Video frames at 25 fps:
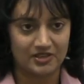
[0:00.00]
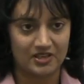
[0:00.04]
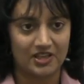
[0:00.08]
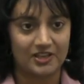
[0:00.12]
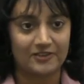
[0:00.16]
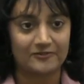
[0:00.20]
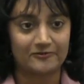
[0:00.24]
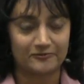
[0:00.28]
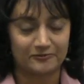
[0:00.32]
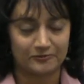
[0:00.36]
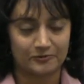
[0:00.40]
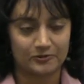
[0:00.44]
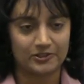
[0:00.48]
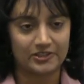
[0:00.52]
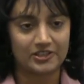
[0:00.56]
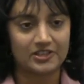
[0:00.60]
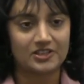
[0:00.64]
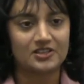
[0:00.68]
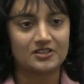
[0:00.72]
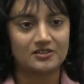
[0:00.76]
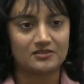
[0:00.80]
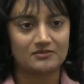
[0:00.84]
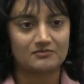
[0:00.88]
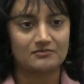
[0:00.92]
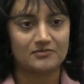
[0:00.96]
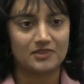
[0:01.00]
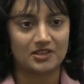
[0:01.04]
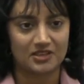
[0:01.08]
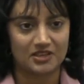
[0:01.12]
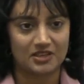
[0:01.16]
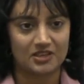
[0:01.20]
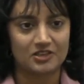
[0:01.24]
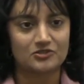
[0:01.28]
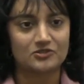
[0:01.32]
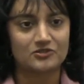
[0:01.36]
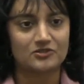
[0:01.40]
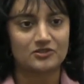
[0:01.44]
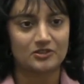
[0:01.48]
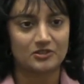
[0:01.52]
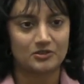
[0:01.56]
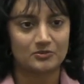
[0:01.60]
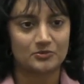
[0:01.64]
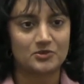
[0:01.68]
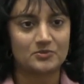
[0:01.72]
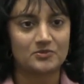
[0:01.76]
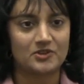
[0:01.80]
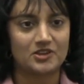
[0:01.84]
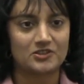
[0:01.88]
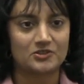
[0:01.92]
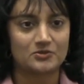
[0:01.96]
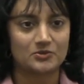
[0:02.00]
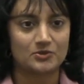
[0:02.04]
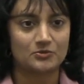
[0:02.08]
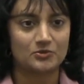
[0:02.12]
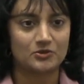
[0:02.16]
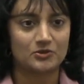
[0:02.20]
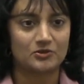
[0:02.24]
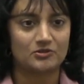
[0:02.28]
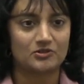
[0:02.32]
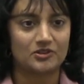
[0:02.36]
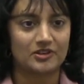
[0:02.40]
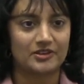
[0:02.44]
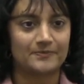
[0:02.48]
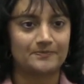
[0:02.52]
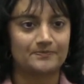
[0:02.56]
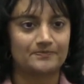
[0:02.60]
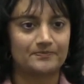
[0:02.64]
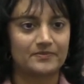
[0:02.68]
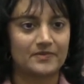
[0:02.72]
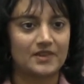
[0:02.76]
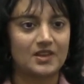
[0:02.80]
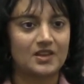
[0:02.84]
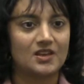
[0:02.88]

a free medication therapy management program